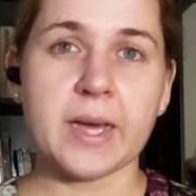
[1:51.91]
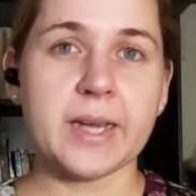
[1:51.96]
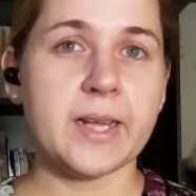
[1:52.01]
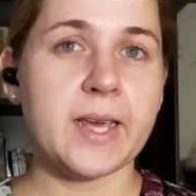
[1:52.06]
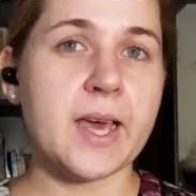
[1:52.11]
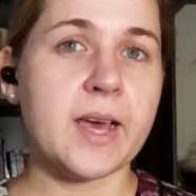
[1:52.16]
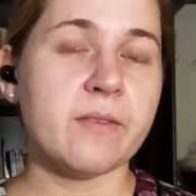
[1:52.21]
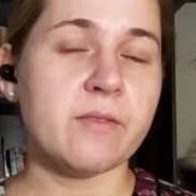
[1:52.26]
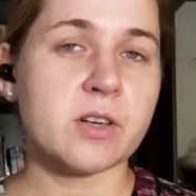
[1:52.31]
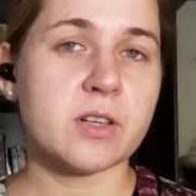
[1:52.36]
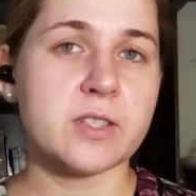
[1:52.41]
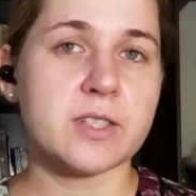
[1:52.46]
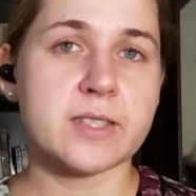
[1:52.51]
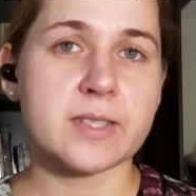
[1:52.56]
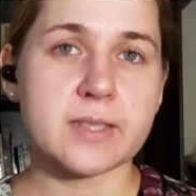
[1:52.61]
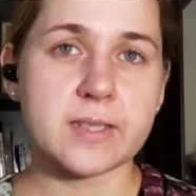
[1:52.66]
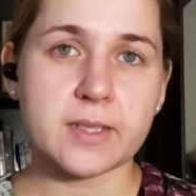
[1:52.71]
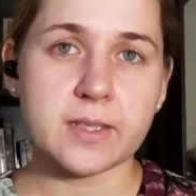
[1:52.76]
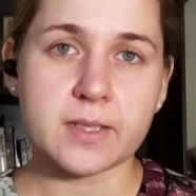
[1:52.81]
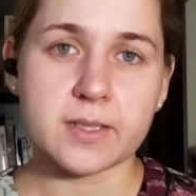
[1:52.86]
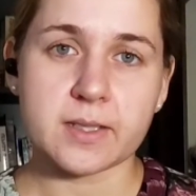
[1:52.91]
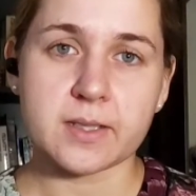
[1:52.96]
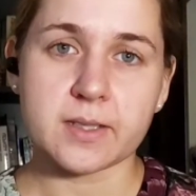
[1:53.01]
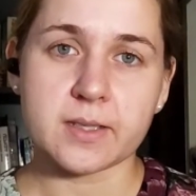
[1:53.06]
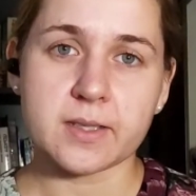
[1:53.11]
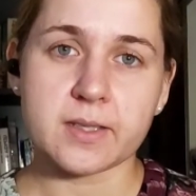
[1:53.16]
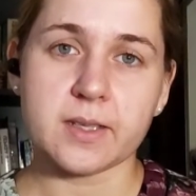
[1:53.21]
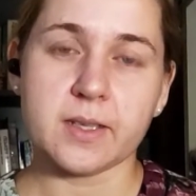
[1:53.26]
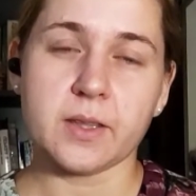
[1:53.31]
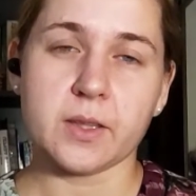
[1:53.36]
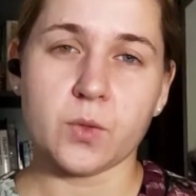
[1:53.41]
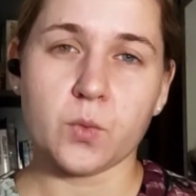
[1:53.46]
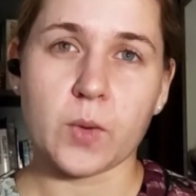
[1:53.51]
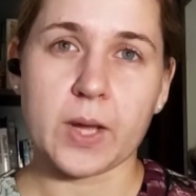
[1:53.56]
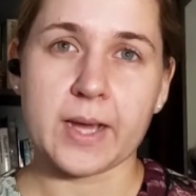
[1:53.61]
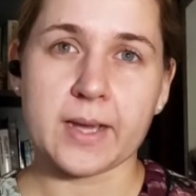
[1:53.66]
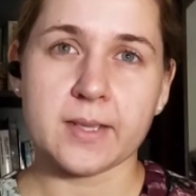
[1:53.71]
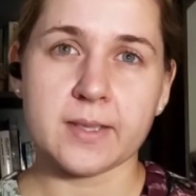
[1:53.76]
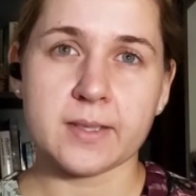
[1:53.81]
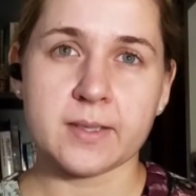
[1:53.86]
Many average citizens in the
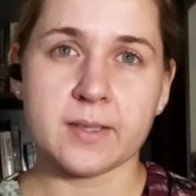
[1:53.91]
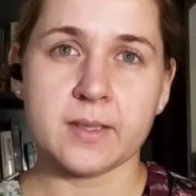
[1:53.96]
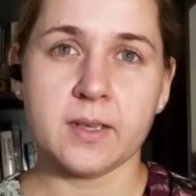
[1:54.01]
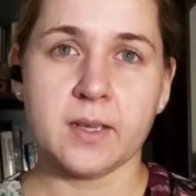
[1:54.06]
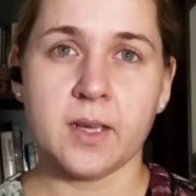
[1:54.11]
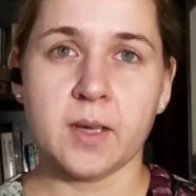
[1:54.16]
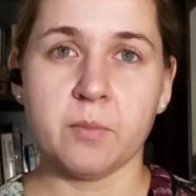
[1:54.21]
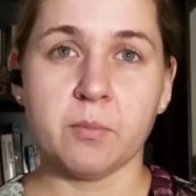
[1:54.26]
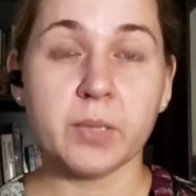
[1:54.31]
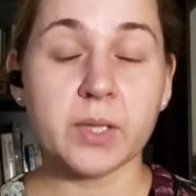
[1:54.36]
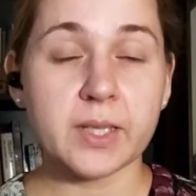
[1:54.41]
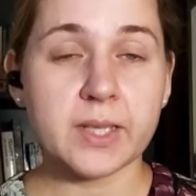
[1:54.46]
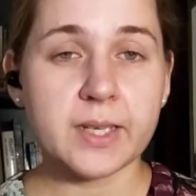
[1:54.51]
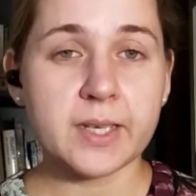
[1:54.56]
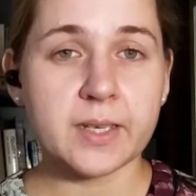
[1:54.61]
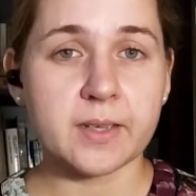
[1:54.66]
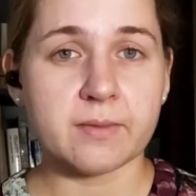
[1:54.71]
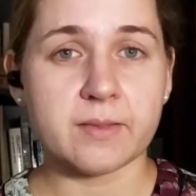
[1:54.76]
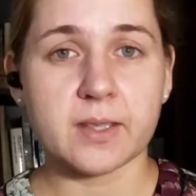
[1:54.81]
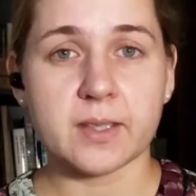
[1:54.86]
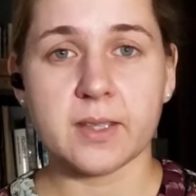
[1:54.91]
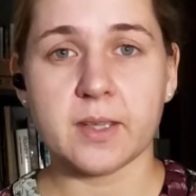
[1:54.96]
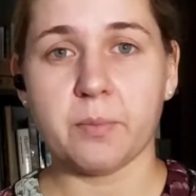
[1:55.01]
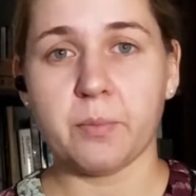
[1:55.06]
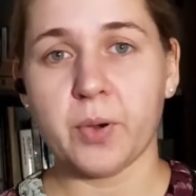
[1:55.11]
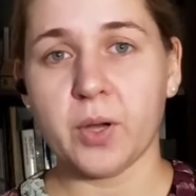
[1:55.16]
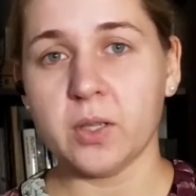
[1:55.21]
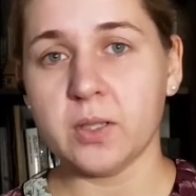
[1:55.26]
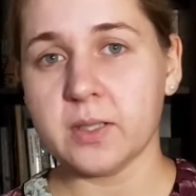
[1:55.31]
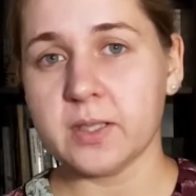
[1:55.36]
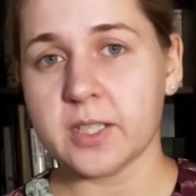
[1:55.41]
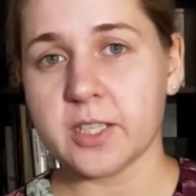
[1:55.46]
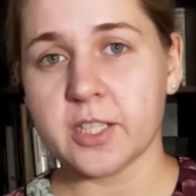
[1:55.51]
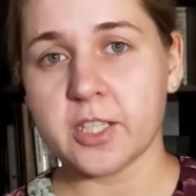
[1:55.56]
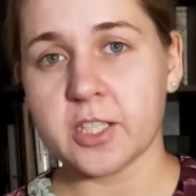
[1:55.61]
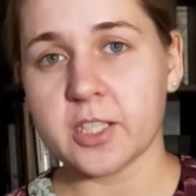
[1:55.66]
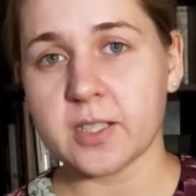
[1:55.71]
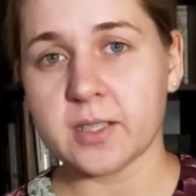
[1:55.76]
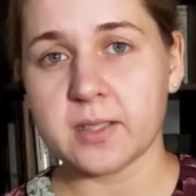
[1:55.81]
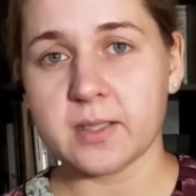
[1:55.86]
West believe that the
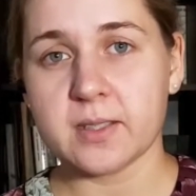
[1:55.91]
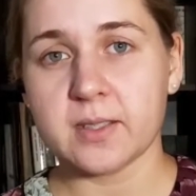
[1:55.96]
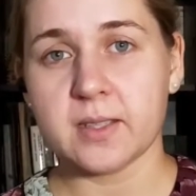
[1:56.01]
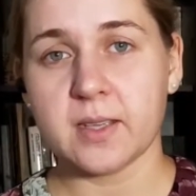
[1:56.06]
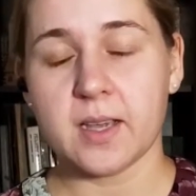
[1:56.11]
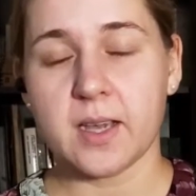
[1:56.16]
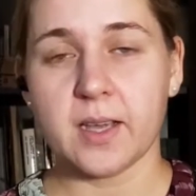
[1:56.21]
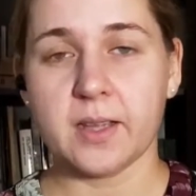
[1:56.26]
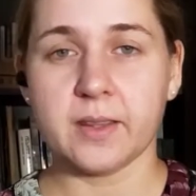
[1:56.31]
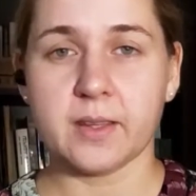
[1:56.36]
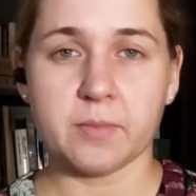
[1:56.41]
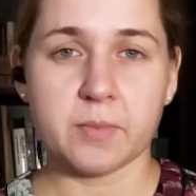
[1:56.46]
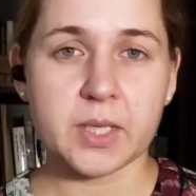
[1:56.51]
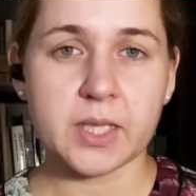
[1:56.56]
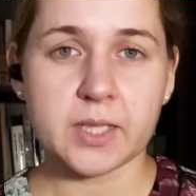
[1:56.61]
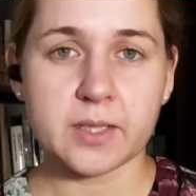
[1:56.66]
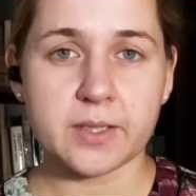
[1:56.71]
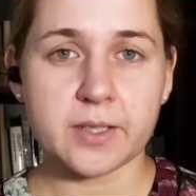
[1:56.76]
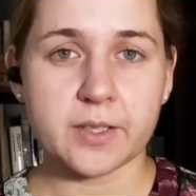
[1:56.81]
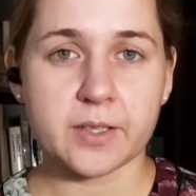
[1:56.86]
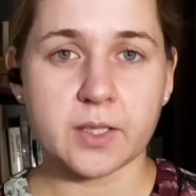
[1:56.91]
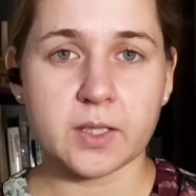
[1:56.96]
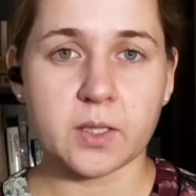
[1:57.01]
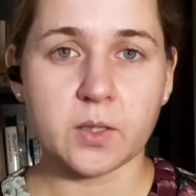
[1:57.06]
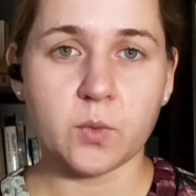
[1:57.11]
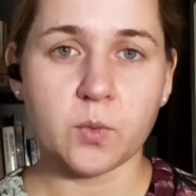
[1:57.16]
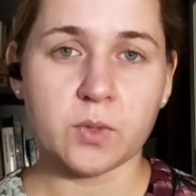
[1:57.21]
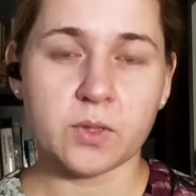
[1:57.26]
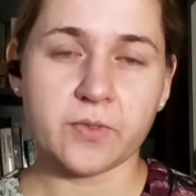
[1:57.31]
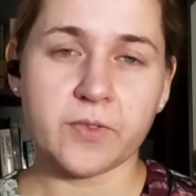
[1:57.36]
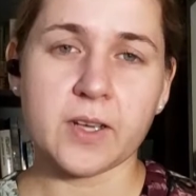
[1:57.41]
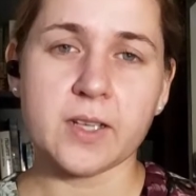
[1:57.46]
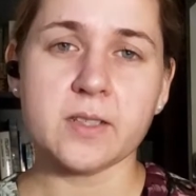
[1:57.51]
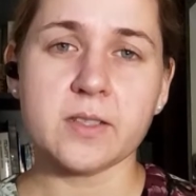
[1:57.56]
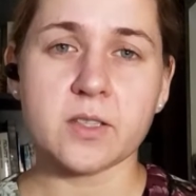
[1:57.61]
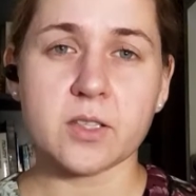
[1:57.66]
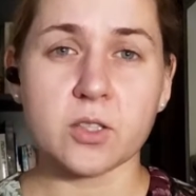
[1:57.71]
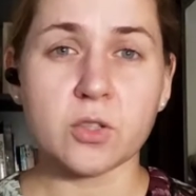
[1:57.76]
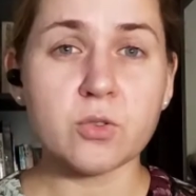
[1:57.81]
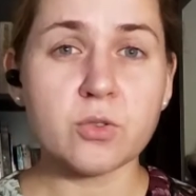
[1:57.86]
politicians and the military will
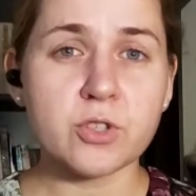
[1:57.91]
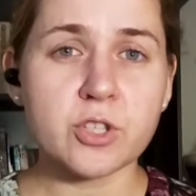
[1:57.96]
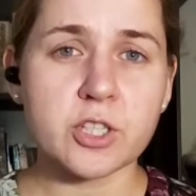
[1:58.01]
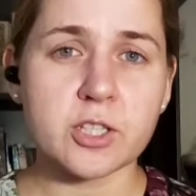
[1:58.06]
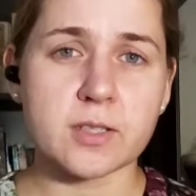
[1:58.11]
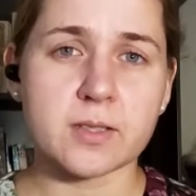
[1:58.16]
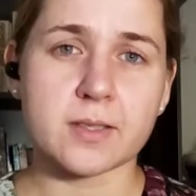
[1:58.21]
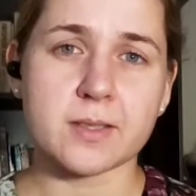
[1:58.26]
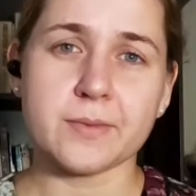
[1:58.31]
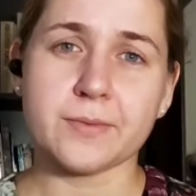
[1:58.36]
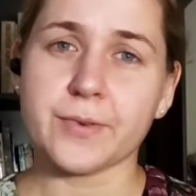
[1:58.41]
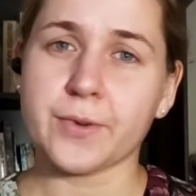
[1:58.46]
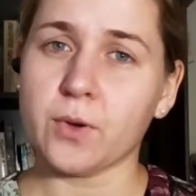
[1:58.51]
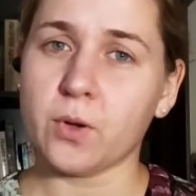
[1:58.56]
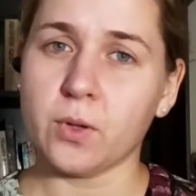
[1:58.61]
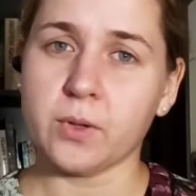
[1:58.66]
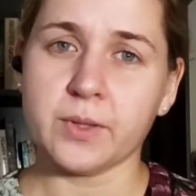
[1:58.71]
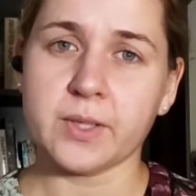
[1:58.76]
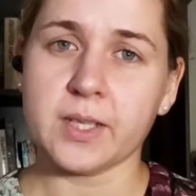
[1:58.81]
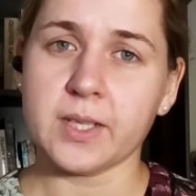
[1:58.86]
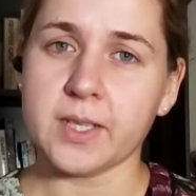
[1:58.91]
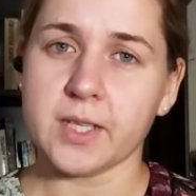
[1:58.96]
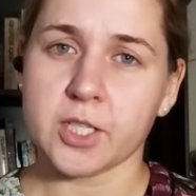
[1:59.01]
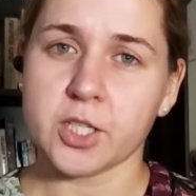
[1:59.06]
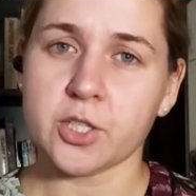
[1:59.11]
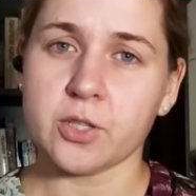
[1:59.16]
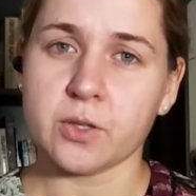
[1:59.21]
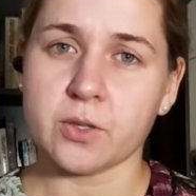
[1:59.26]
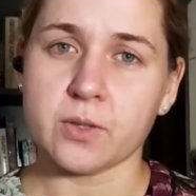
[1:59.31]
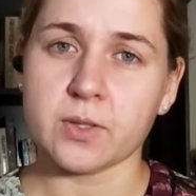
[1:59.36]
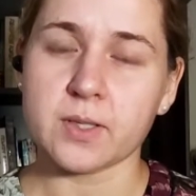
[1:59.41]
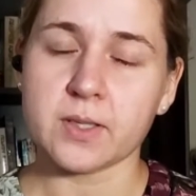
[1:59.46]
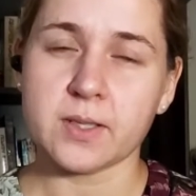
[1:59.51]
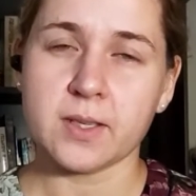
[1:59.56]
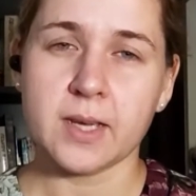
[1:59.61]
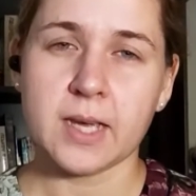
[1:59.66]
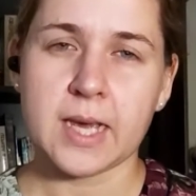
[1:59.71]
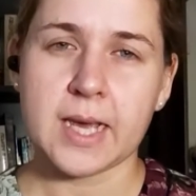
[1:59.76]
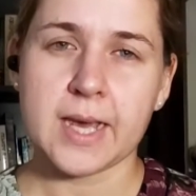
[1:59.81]
find solutions for all the issues